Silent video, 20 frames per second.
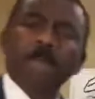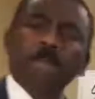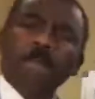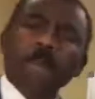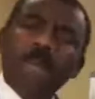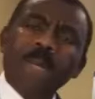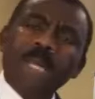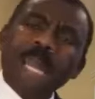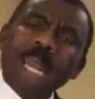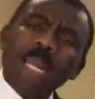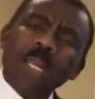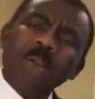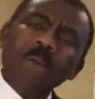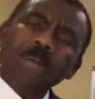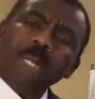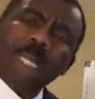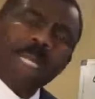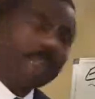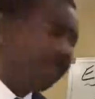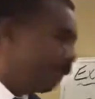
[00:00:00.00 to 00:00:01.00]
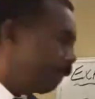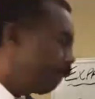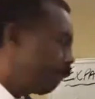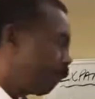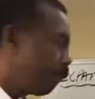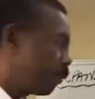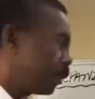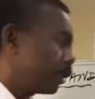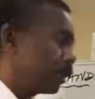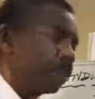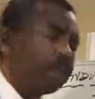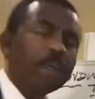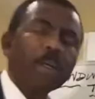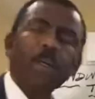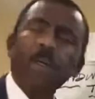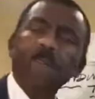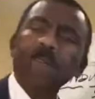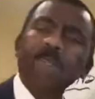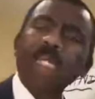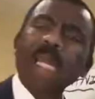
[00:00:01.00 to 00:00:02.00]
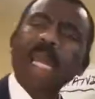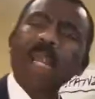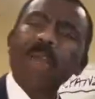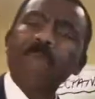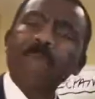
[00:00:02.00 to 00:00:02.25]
But when I look at the 4 terms, I